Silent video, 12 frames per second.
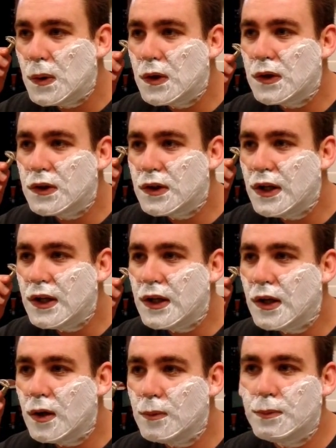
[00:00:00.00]
Just take
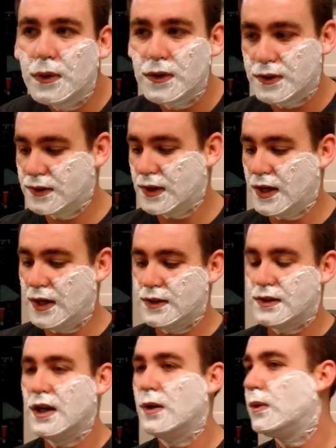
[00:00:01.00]
care of both
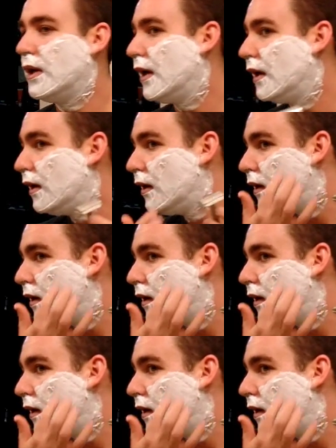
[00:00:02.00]
sides that way.